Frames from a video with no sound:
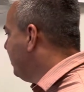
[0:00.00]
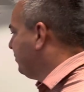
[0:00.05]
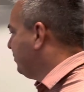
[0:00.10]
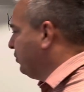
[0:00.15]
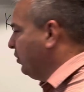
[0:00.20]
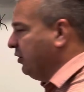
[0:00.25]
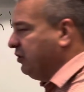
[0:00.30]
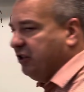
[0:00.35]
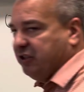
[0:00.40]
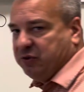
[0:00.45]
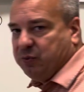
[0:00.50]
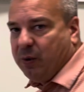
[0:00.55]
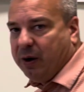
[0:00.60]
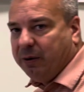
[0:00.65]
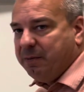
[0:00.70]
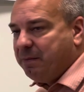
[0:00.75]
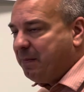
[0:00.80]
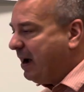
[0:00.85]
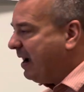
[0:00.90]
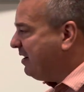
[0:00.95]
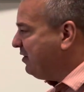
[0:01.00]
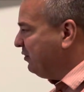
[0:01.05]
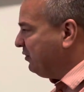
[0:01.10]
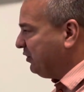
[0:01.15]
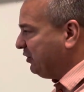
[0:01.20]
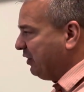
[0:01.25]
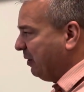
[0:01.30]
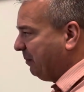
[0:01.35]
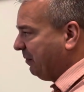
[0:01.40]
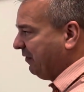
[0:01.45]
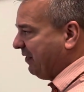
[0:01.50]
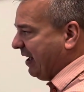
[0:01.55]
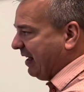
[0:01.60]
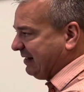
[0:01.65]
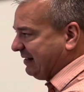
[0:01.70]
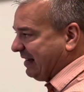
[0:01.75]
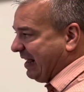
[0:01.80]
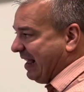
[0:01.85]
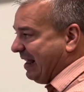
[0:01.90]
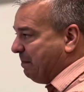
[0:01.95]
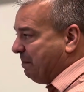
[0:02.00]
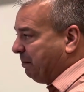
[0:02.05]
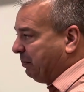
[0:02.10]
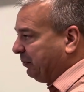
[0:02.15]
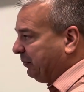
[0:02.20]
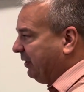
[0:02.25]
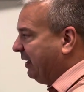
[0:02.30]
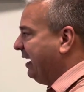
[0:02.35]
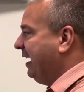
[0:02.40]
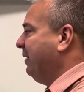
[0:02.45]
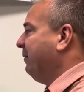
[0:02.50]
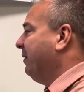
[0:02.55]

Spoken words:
So I just want to remind you, some of that's in play